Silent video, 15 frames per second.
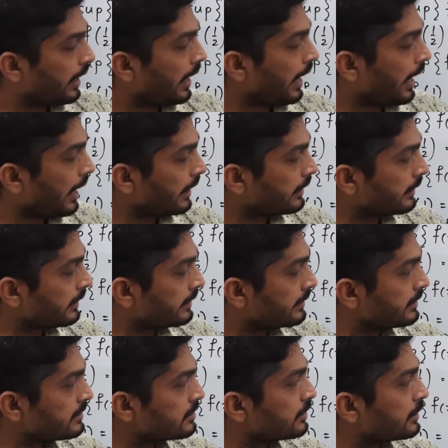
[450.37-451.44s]
And in
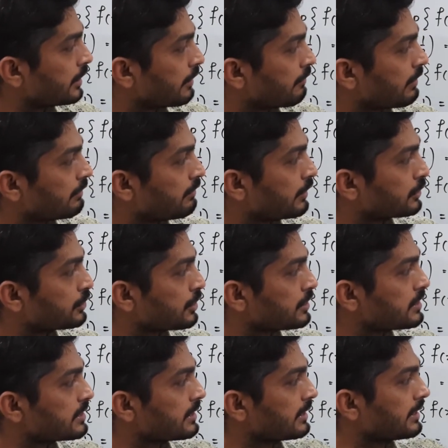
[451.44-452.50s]
this interval, function
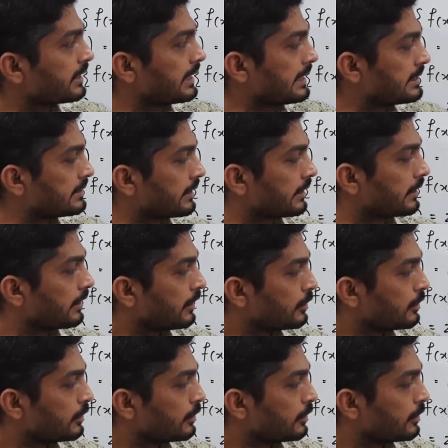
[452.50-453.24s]
is increasing.